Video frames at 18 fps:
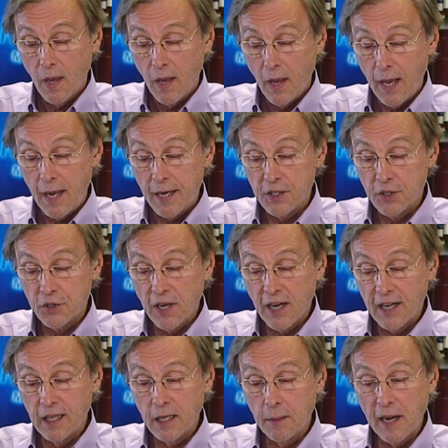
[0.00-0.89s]
And he's
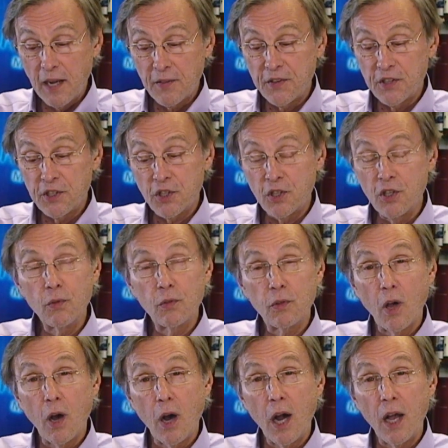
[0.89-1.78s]
talking about this new
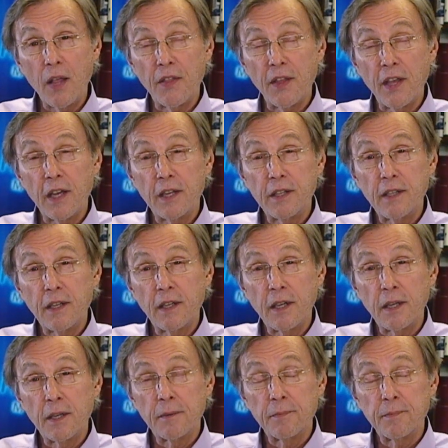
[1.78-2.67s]
law that
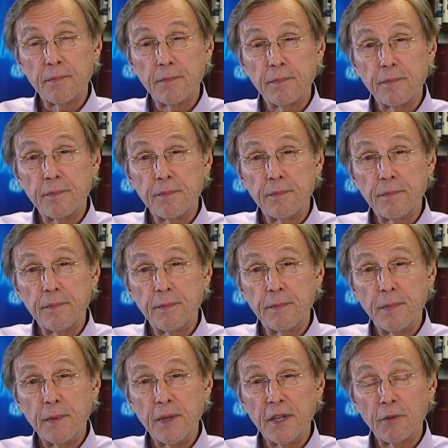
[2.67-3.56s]
uh,
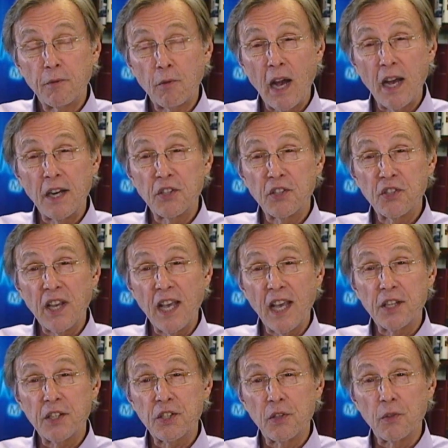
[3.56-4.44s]
Ron
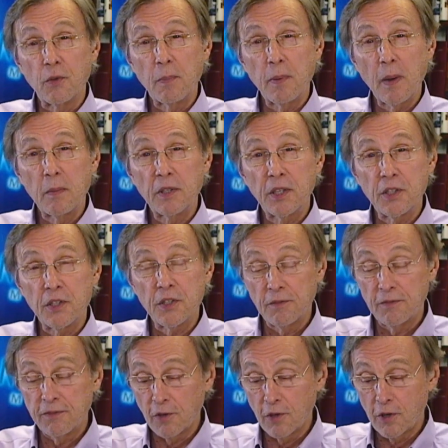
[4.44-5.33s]
DeSantis and the Republicans
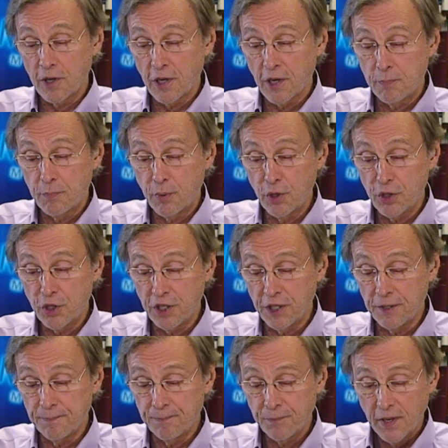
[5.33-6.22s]
in Florida are
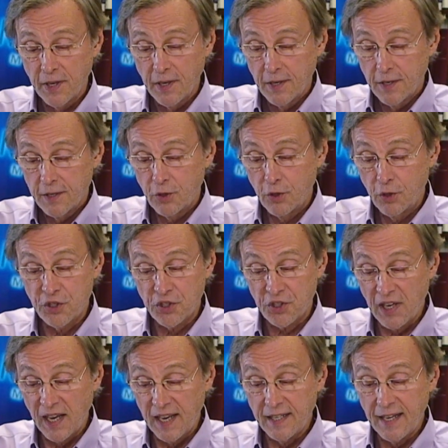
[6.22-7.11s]
pushing, could
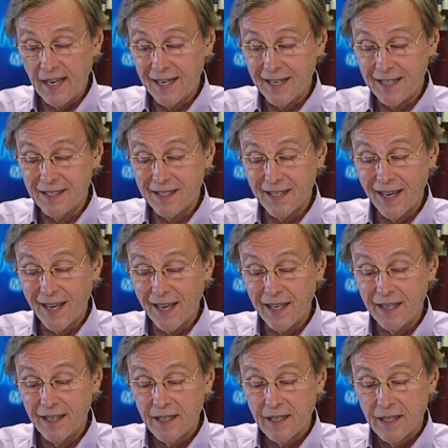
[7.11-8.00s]
sign any
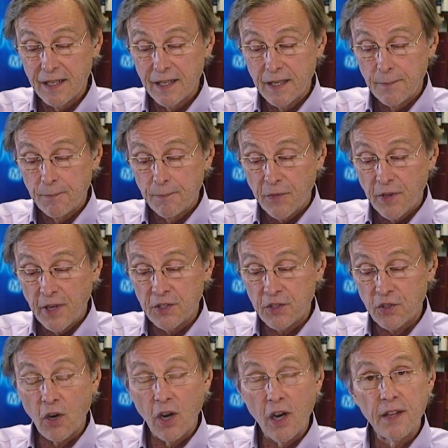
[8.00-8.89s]
day.
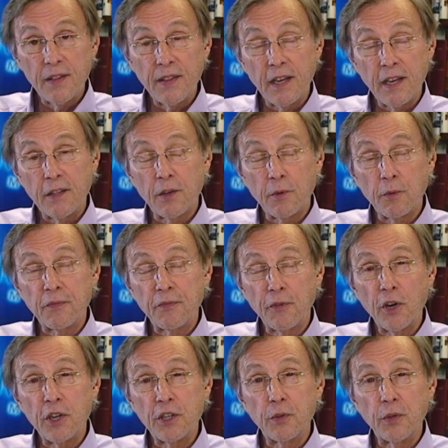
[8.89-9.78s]
It's called, they, they're
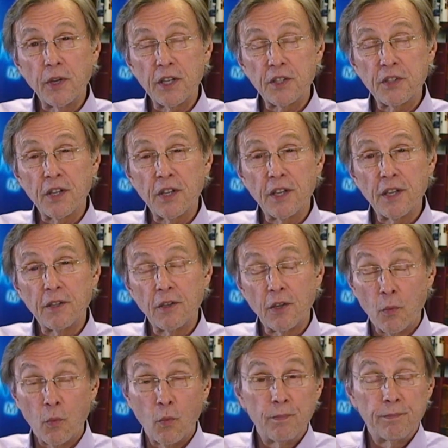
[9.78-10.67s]
referring to it as the,
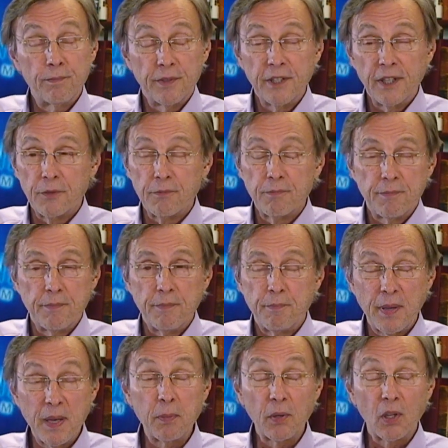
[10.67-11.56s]
or, you know,
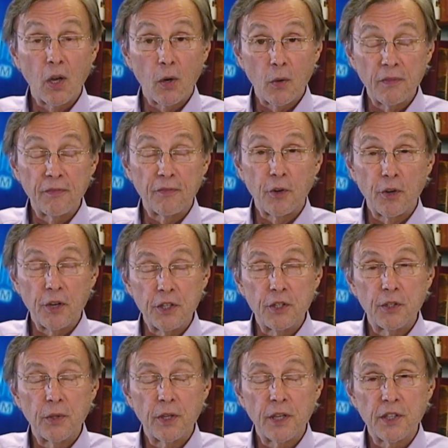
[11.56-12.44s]
people are
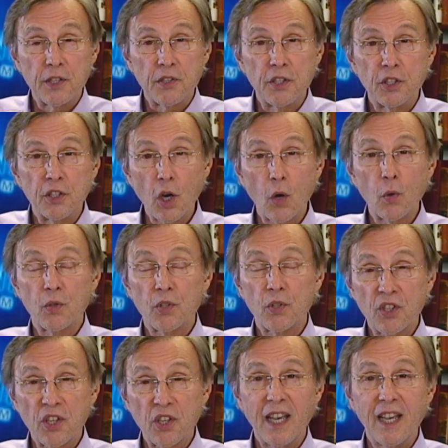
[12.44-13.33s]
referring to it as the Don't
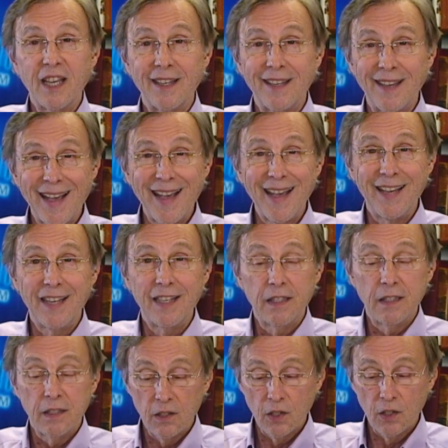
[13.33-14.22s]
Say
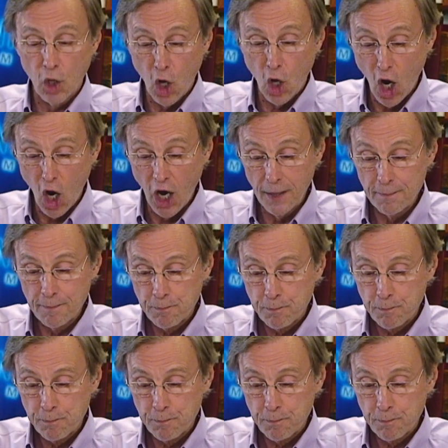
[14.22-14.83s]
Gay law.